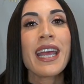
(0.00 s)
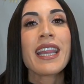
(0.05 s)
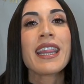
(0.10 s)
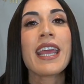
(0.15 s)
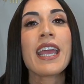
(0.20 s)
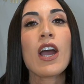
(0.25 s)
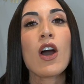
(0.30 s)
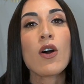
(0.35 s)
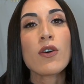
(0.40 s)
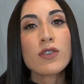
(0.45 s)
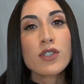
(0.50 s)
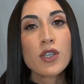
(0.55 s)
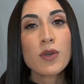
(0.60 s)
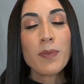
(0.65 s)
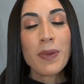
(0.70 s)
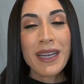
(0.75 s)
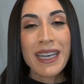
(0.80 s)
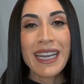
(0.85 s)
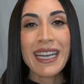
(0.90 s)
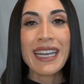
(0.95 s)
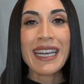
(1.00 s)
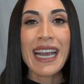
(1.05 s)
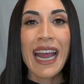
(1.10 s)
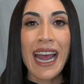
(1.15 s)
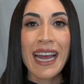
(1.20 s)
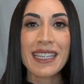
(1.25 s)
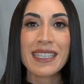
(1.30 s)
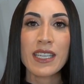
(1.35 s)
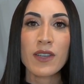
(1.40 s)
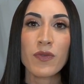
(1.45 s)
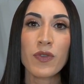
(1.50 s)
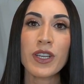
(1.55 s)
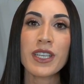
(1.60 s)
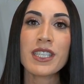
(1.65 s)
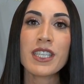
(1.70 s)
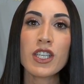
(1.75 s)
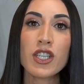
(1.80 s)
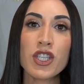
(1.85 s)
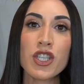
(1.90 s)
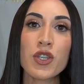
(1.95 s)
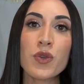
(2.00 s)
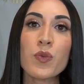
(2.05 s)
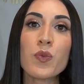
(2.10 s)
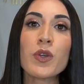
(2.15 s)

they also put it in an acid-free tissue,